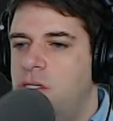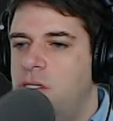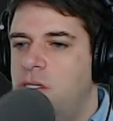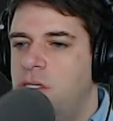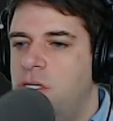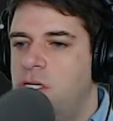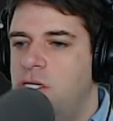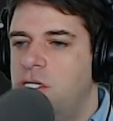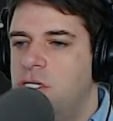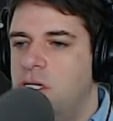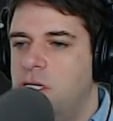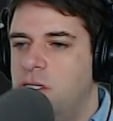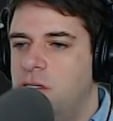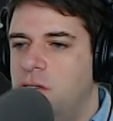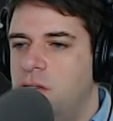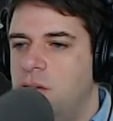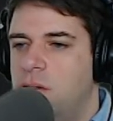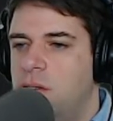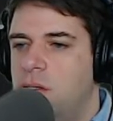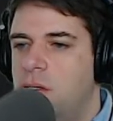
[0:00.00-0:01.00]
Digilent
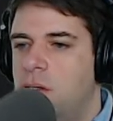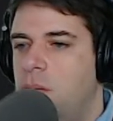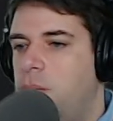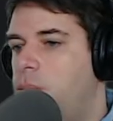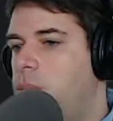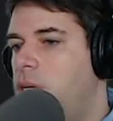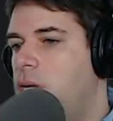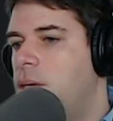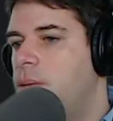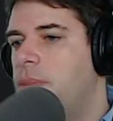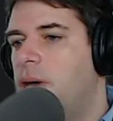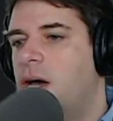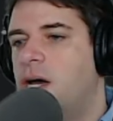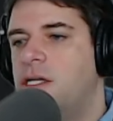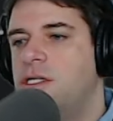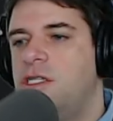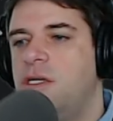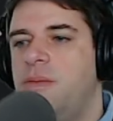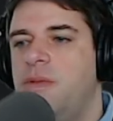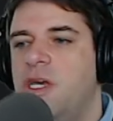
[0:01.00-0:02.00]

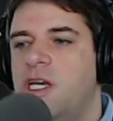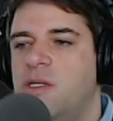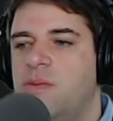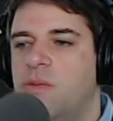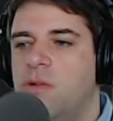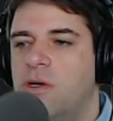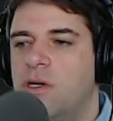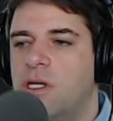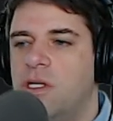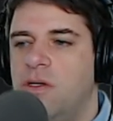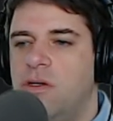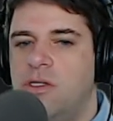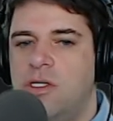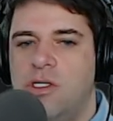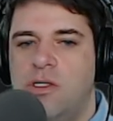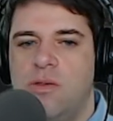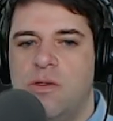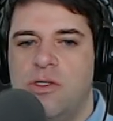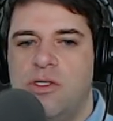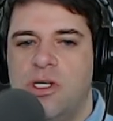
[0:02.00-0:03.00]
PMOD GPS board and used
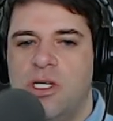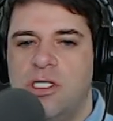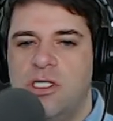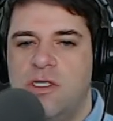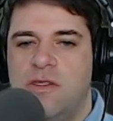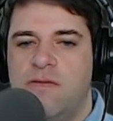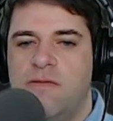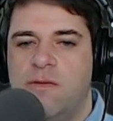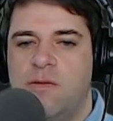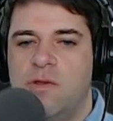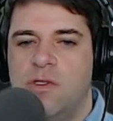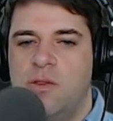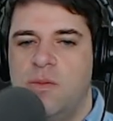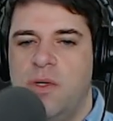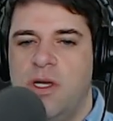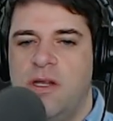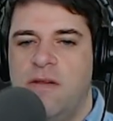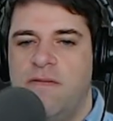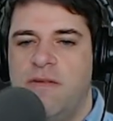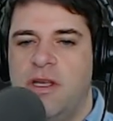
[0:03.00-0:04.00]
it to adjust the full
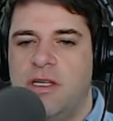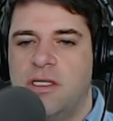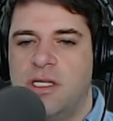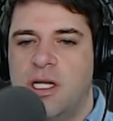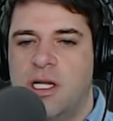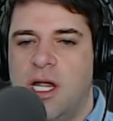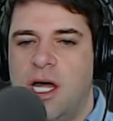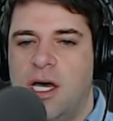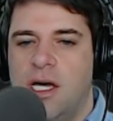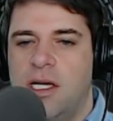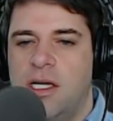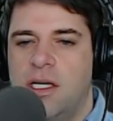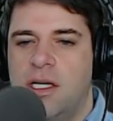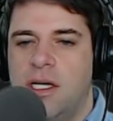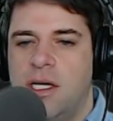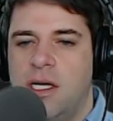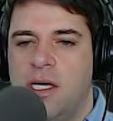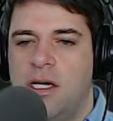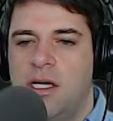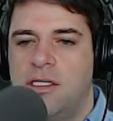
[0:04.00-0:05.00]
speed and phase of the clock
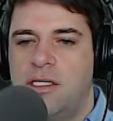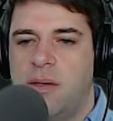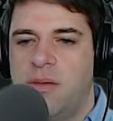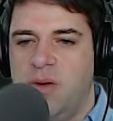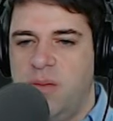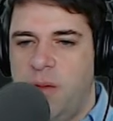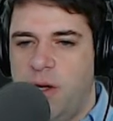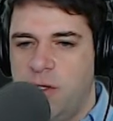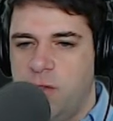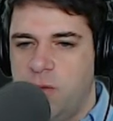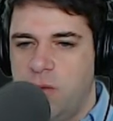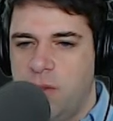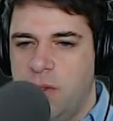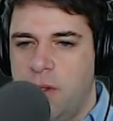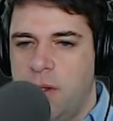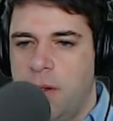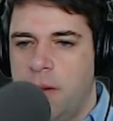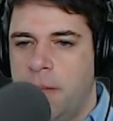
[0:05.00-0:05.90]
in a separate module.